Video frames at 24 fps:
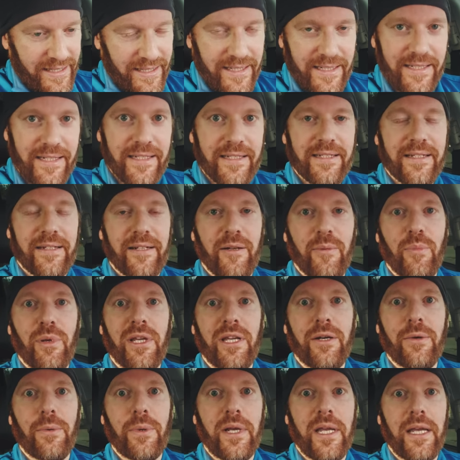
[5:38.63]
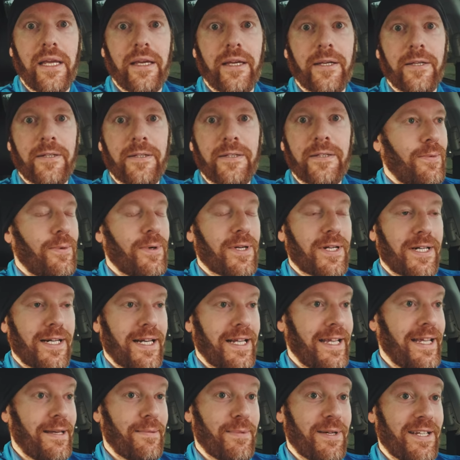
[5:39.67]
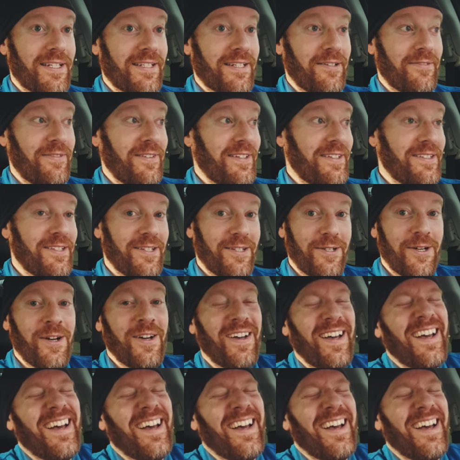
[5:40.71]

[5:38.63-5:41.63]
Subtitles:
this is gonna be a week. What did I get myself into?